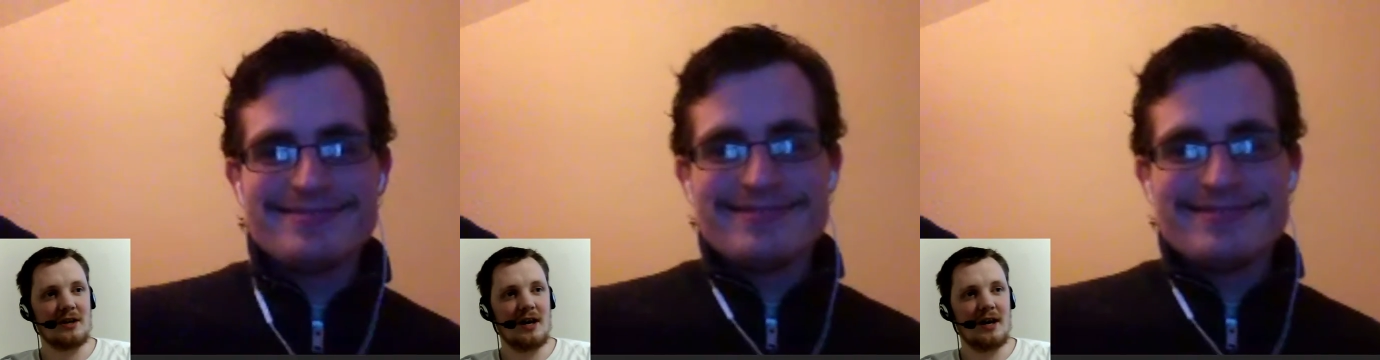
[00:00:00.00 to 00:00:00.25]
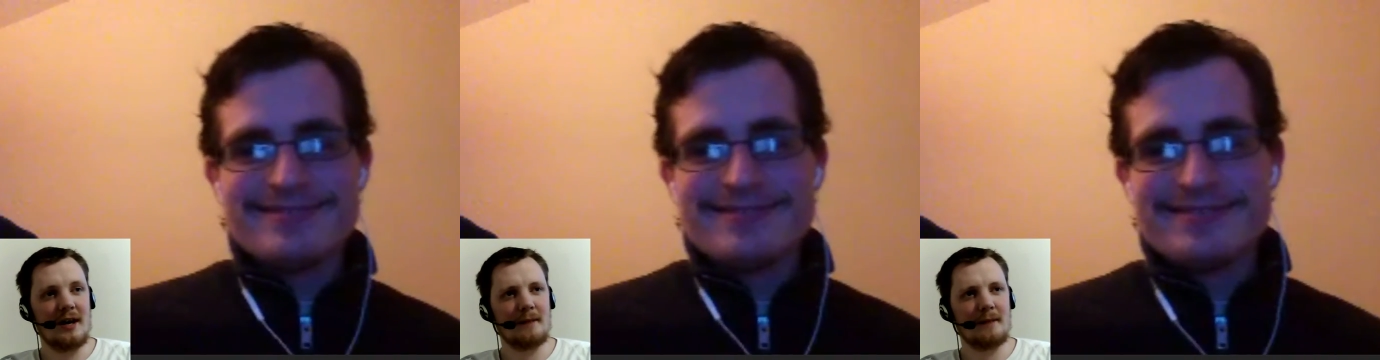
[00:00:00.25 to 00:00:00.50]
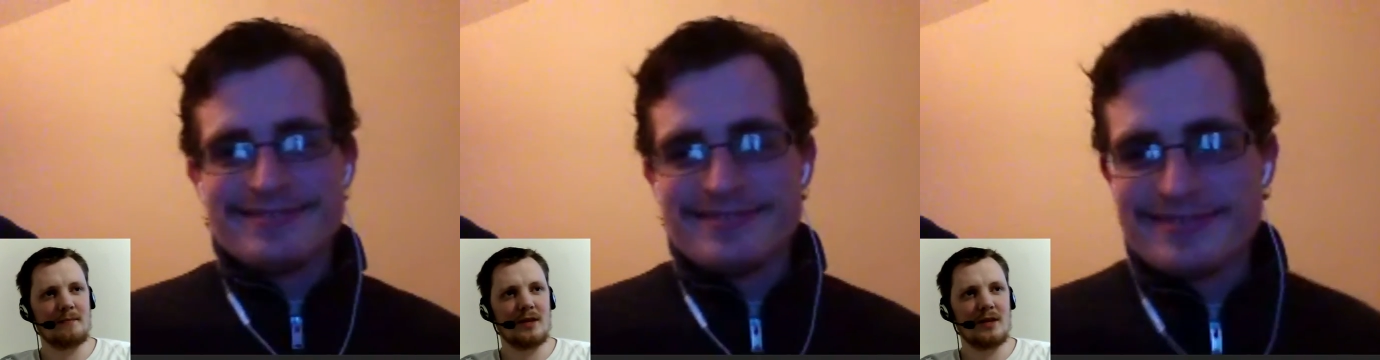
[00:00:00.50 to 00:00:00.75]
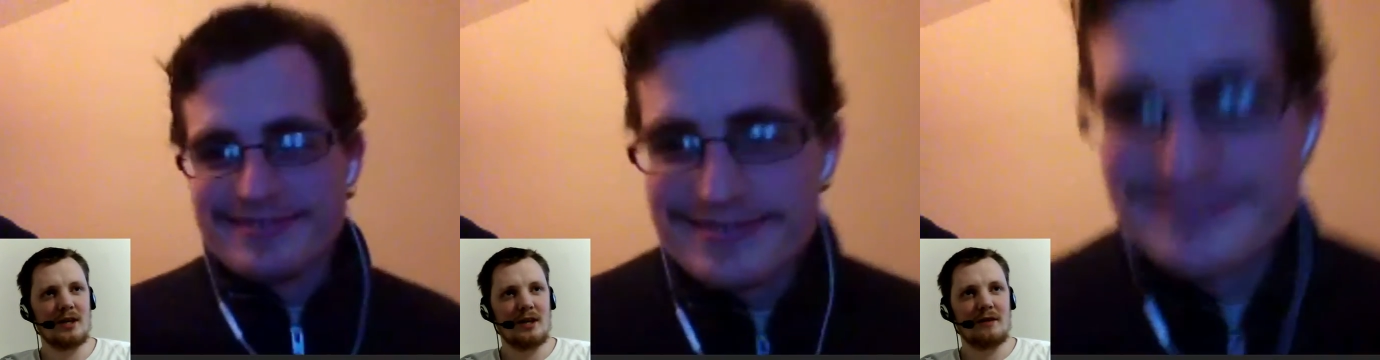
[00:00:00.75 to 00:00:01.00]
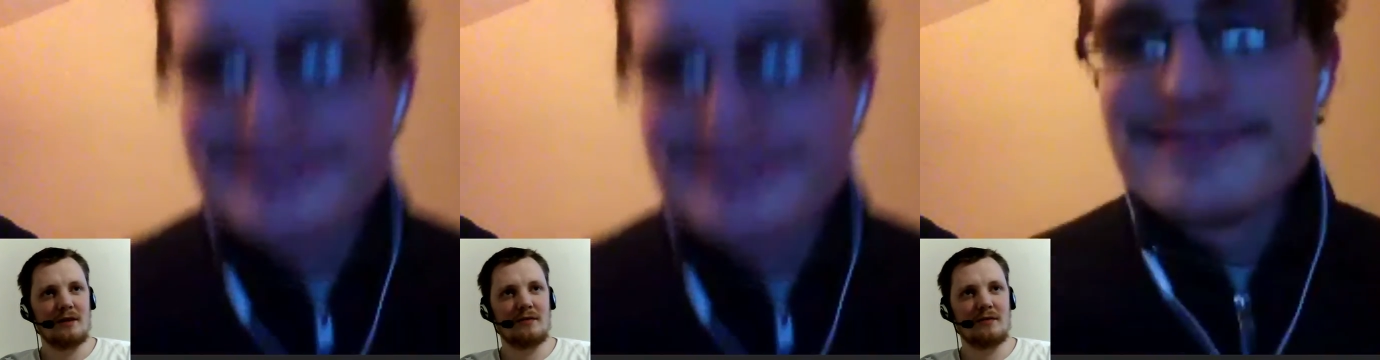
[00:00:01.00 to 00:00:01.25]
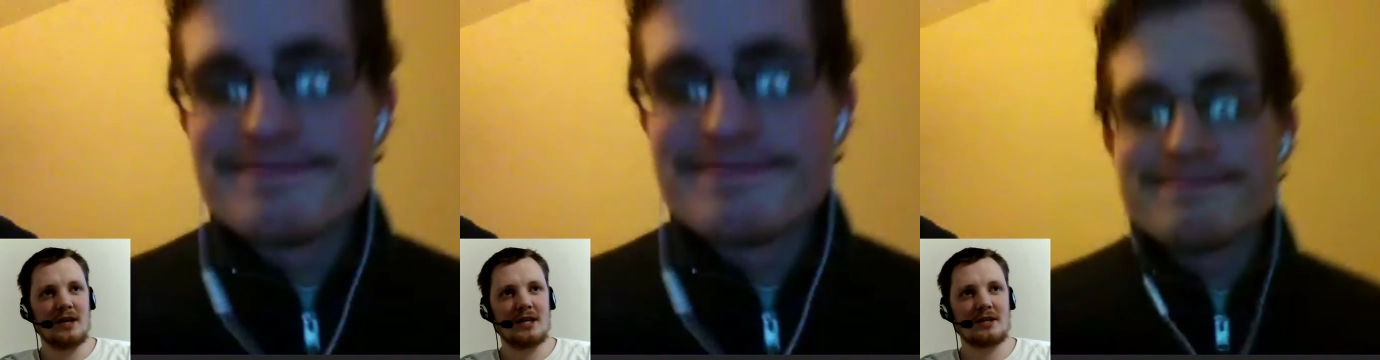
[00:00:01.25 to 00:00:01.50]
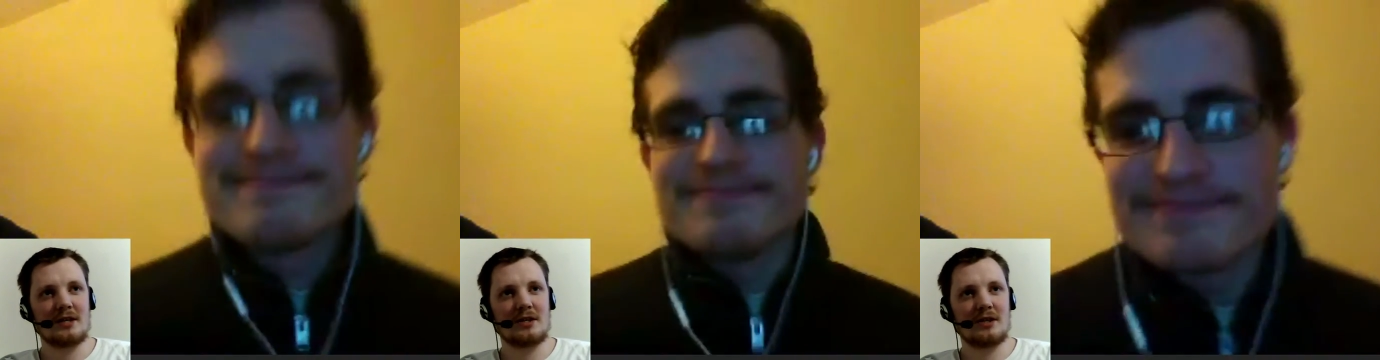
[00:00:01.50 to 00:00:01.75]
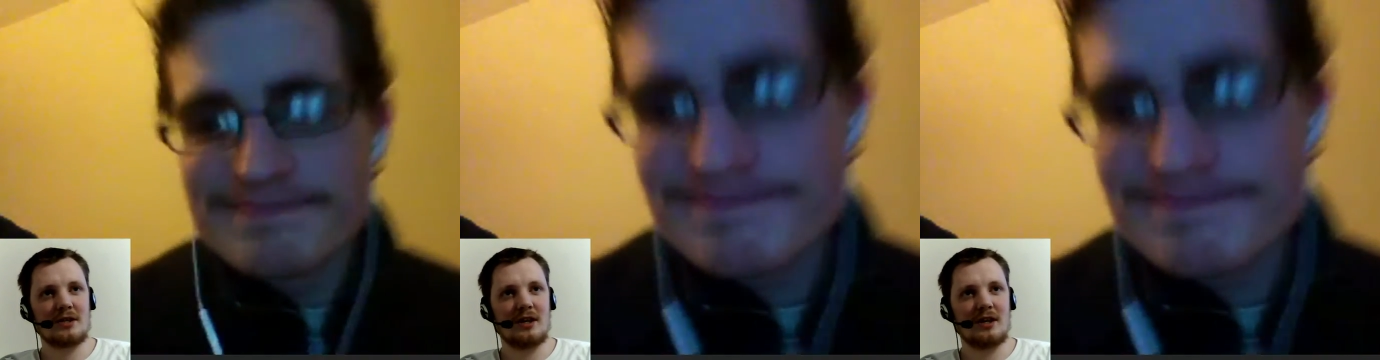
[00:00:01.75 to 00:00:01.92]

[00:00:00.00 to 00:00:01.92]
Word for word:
Speaker 1: Um, first,